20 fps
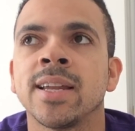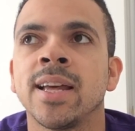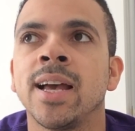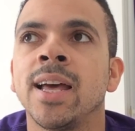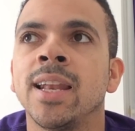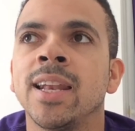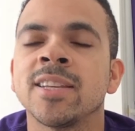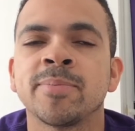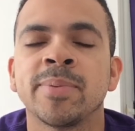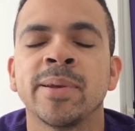
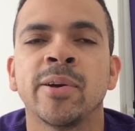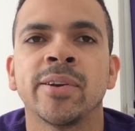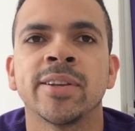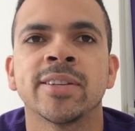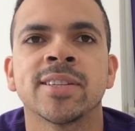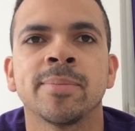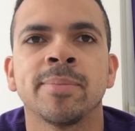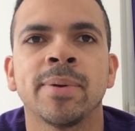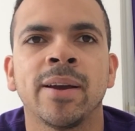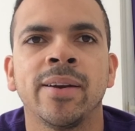Let's be
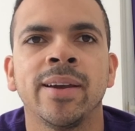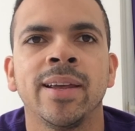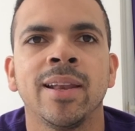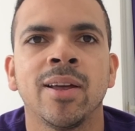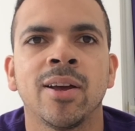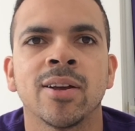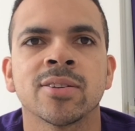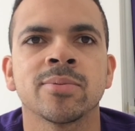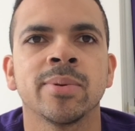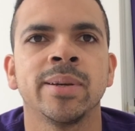honest about it
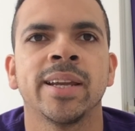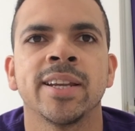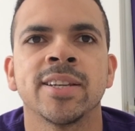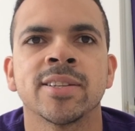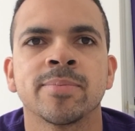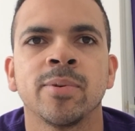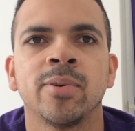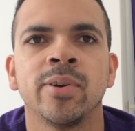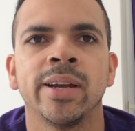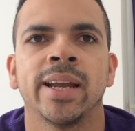last week in
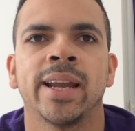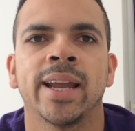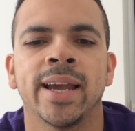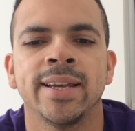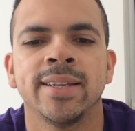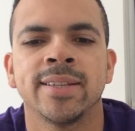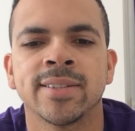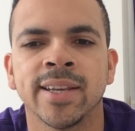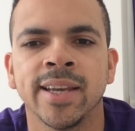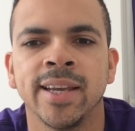Sporting
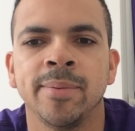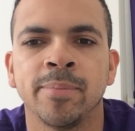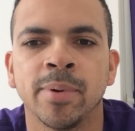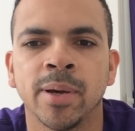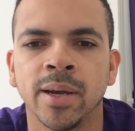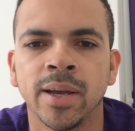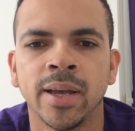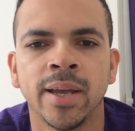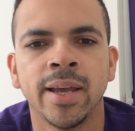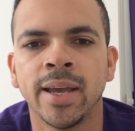KC,
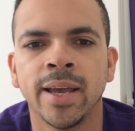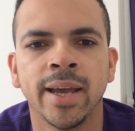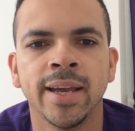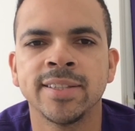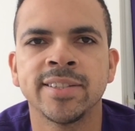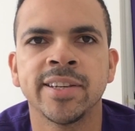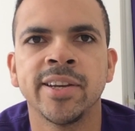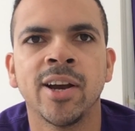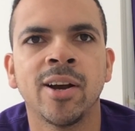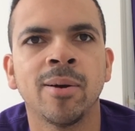but
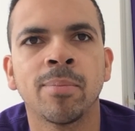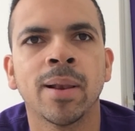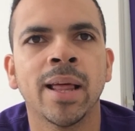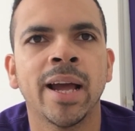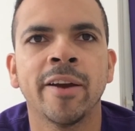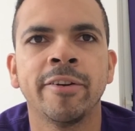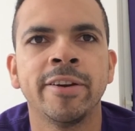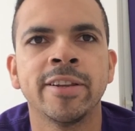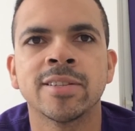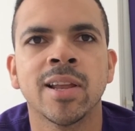he's a young
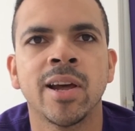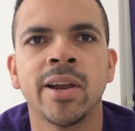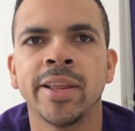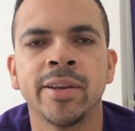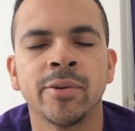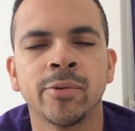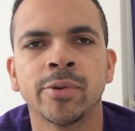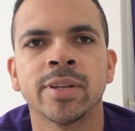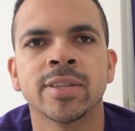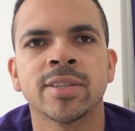player and he's
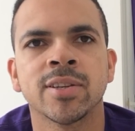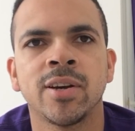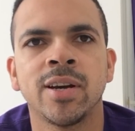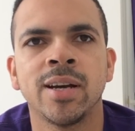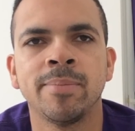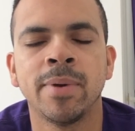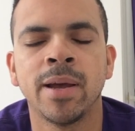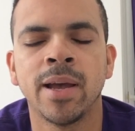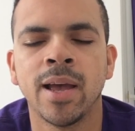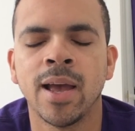learning all the
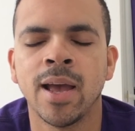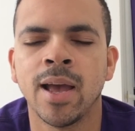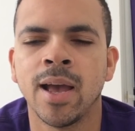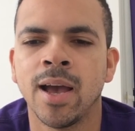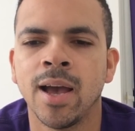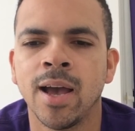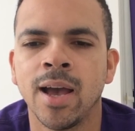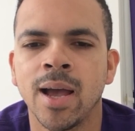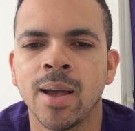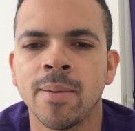time.
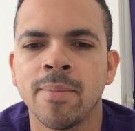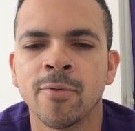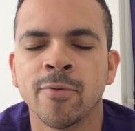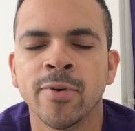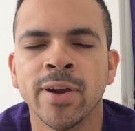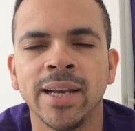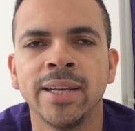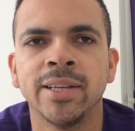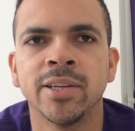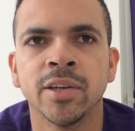I really